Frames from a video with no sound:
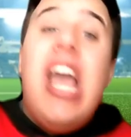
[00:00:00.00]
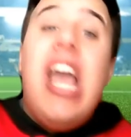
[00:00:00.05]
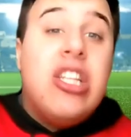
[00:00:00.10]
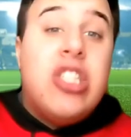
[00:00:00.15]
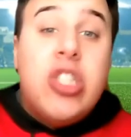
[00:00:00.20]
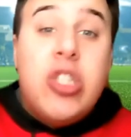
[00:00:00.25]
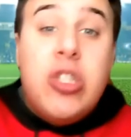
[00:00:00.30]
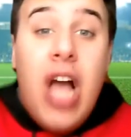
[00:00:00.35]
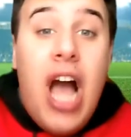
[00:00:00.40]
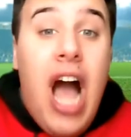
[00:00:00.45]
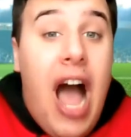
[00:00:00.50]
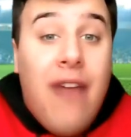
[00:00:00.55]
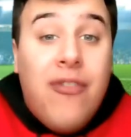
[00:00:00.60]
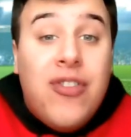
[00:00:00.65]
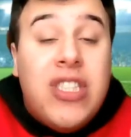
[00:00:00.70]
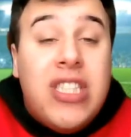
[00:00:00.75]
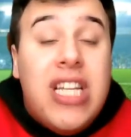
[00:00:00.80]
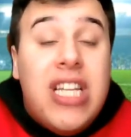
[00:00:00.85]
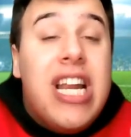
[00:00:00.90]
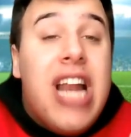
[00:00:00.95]
it's
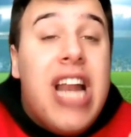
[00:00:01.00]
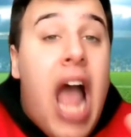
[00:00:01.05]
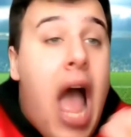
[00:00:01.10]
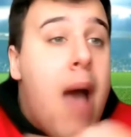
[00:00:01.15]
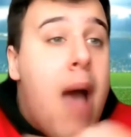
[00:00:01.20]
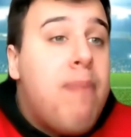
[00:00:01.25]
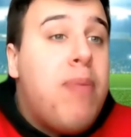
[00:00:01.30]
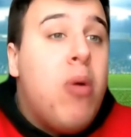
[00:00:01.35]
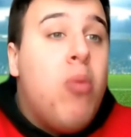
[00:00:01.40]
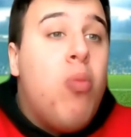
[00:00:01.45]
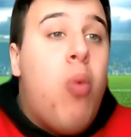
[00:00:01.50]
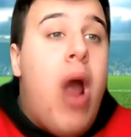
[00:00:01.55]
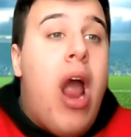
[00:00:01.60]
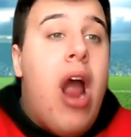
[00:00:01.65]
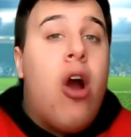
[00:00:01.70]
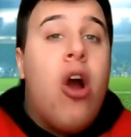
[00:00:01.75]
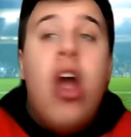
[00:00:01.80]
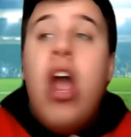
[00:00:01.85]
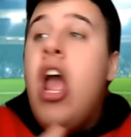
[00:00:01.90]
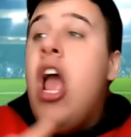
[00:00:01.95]
I've seen it happen
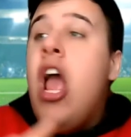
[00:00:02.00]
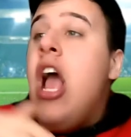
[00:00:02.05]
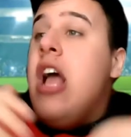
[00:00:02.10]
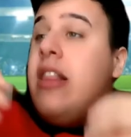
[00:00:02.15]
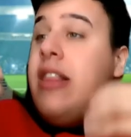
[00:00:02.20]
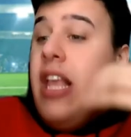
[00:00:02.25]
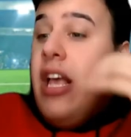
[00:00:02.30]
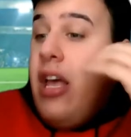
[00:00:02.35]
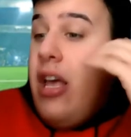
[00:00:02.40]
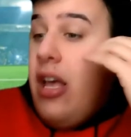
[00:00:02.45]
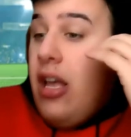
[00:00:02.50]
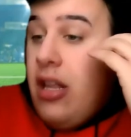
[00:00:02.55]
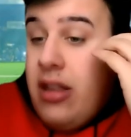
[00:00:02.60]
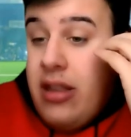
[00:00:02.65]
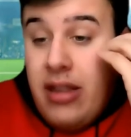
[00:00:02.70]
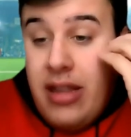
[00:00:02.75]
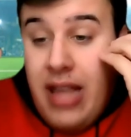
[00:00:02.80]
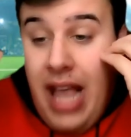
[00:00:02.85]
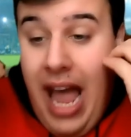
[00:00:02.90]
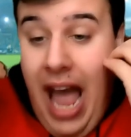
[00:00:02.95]
where the,
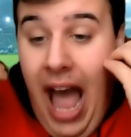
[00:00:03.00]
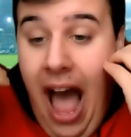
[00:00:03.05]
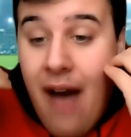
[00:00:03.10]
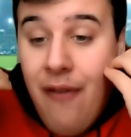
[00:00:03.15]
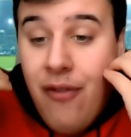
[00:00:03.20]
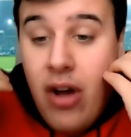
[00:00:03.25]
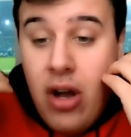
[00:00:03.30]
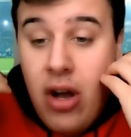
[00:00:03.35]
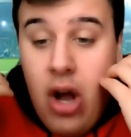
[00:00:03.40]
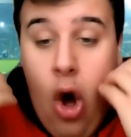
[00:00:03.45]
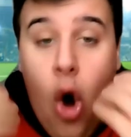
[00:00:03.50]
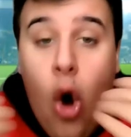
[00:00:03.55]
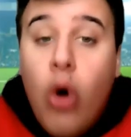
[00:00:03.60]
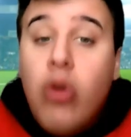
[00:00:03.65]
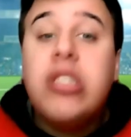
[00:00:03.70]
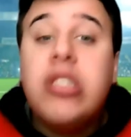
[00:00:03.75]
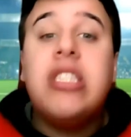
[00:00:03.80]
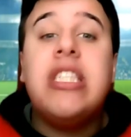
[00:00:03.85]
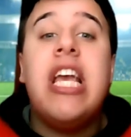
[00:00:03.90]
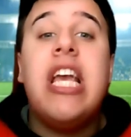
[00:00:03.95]
they have a
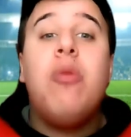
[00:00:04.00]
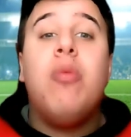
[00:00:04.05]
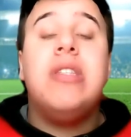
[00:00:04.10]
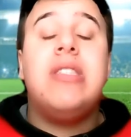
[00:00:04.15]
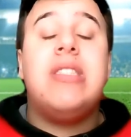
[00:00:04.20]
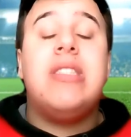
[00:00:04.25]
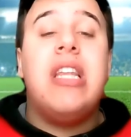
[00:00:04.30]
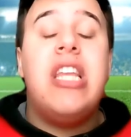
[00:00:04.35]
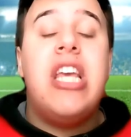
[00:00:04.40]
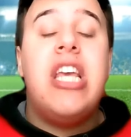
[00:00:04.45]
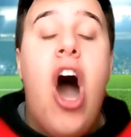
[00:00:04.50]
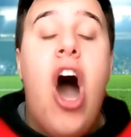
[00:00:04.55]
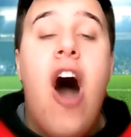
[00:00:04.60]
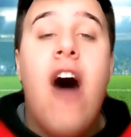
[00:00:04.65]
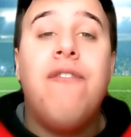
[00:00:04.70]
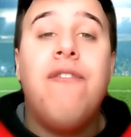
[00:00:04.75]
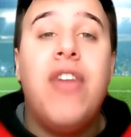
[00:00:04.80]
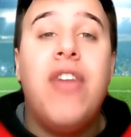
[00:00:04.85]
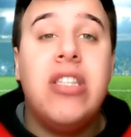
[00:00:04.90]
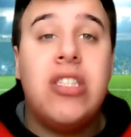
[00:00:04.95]
whole sequence in the
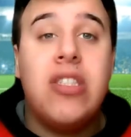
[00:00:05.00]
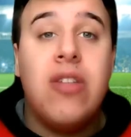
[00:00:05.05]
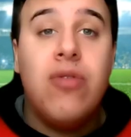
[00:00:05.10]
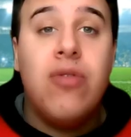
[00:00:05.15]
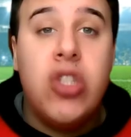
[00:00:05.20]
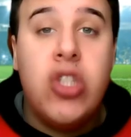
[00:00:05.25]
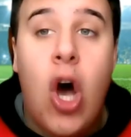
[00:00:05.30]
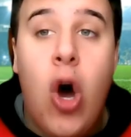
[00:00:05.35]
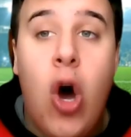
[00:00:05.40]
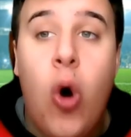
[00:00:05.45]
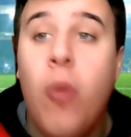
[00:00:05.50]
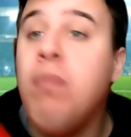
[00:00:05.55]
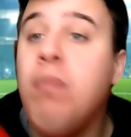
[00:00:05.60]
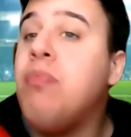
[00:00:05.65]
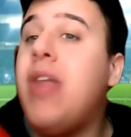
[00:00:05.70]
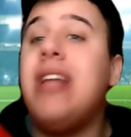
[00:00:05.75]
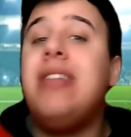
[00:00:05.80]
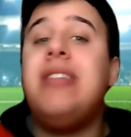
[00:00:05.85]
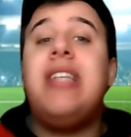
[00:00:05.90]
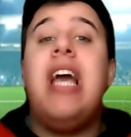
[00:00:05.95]
offensive
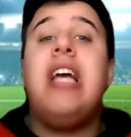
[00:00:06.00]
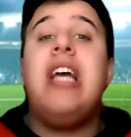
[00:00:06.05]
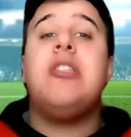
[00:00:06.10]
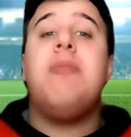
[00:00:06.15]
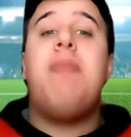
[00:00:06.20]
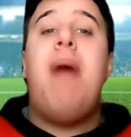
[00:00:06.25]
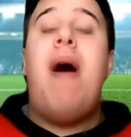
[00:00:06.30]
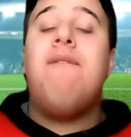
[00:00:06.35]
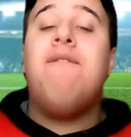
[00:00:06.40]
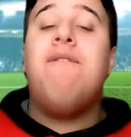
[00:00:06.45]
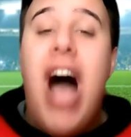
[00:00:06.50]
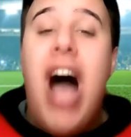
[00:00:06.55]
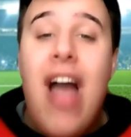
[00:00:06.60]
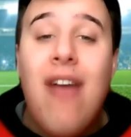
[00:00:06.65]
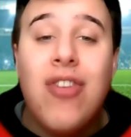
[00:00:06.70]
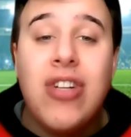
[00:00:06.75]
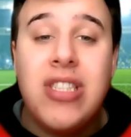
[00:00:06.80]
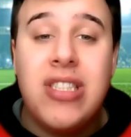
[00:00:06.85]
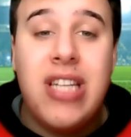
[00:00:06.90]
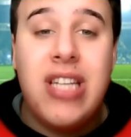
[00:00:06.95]
zone that takes about
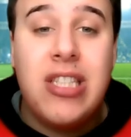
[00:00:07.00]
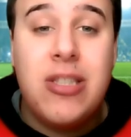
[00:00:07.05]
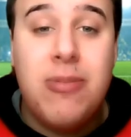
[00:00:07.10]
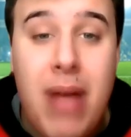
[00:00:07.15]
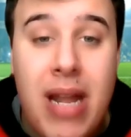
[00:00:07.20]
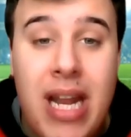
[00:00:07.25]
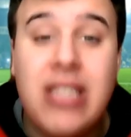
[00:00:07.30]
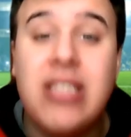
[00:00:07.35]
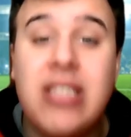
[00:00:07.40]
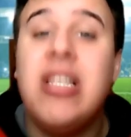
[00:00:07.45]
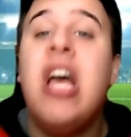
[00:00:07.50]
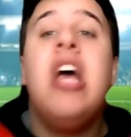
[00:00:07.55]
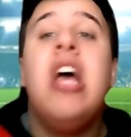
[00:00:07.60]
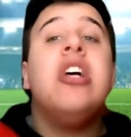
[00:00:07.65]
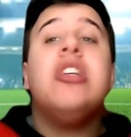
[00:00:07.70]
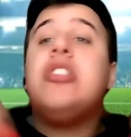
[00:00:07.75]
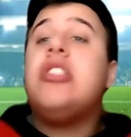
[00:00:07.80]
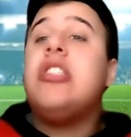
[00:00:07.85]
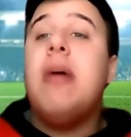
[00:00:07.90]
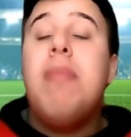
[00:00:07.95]
five or six minutes.
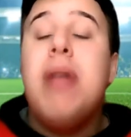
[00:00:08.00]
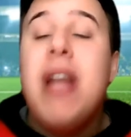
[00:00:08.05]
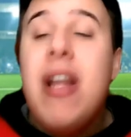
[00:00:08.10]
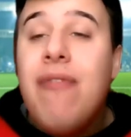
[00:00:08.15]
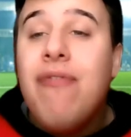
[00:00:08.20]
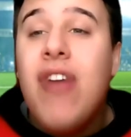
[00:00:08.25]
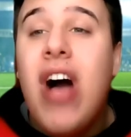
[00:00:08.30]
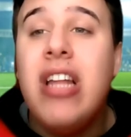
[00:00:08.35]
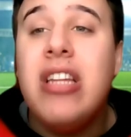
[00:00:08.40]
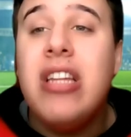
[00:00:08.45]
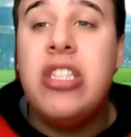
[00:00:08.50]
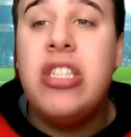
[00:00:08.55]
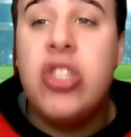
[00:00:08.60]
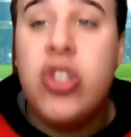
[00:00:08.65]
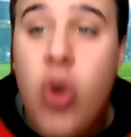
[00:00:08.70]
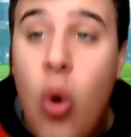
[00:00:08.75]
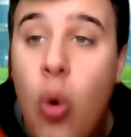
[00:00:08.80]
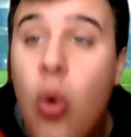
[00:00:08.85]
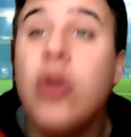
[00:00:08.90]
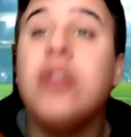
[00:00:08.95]
Somebody finally
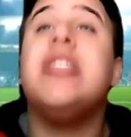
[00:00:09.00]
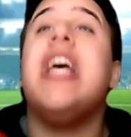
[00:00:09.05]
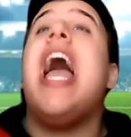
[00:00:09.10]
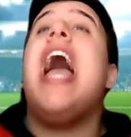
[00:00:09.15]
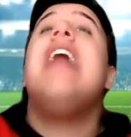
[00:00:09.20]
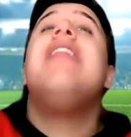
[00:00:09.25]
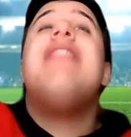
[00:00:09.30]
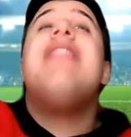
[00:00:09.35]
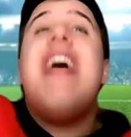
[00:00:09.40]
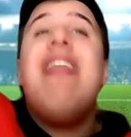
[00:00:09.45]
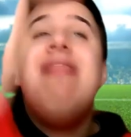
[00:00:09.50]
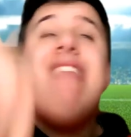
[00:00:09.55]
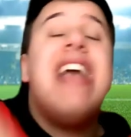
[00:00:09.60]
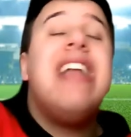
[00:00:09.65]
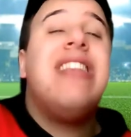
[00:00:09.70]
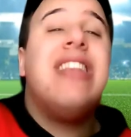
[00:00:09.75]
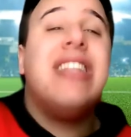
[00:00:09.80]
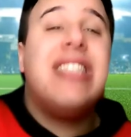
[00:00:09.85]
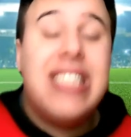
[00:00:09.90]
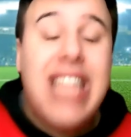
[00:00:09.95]
scores, and then
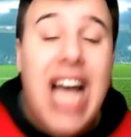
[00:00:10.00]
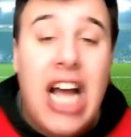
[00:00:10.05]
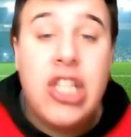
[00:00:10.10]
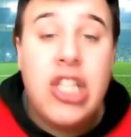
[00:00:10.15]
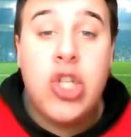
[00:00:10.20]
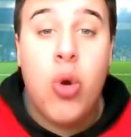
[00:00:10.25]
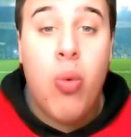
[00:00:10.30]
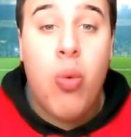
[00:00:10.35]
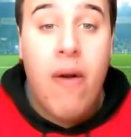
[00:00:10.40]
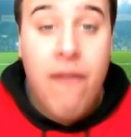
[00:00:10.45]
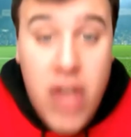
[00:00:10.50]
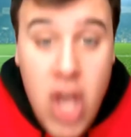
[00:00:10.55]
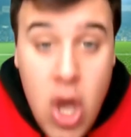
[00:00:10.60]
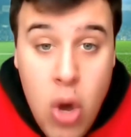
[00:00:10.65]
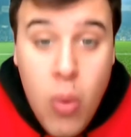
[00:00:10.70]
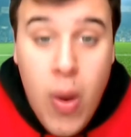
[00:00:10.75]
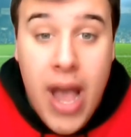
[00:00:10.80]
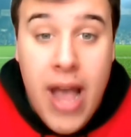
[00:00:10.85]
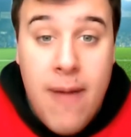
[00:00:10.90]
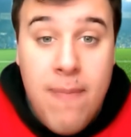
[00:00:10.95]
they decide to
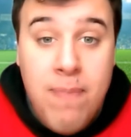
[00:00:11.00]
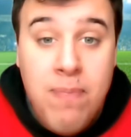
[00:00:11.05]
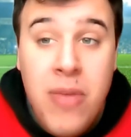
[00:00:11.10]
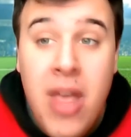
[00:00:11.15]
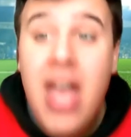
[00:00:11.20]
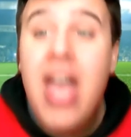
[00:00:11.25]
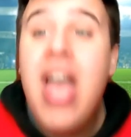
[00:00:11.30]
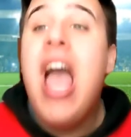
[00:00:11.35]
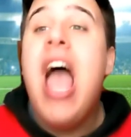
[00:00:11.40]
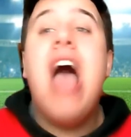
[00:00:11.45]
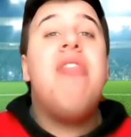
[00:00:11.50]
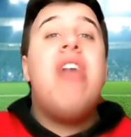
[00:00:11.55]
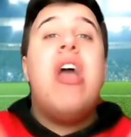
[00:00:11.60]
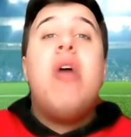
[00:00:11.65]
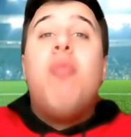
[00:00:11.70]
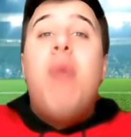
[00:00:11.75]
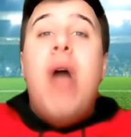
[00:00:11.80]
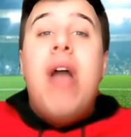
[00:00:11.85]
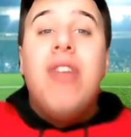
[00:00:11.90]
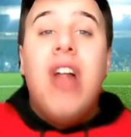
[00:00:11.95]
review it and
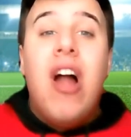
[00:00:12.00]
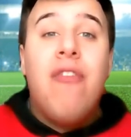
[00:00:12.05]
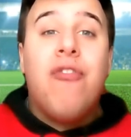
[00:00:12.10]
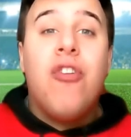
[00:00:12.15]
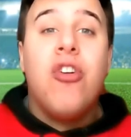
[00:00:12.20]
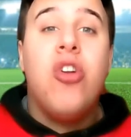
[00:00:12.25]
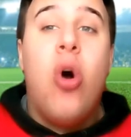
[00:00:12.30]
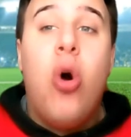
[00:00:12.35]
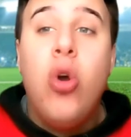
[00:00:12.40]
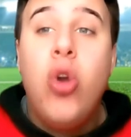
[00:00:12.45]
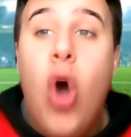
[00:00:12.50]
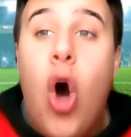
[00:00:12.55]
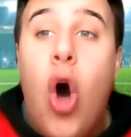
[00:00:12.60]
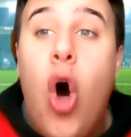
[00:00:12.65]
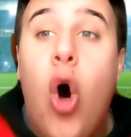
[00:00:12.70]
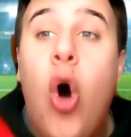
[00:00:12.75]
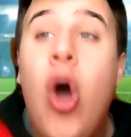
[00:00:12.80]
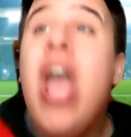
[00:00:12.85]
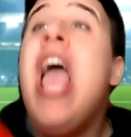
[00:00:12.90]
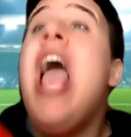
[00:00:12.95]
they wave it up for no
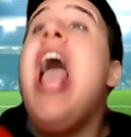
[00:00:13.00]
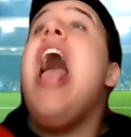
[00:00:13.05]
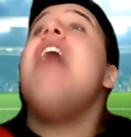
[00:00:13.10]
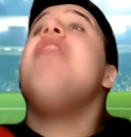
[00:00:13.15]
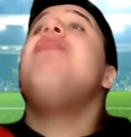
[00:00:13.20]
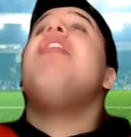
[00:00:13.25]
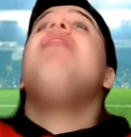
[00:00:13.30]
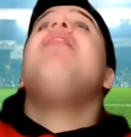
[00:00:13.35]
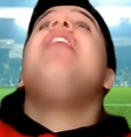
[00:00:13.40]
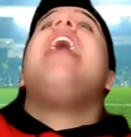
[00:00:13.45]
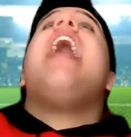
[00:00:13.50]
goal. And then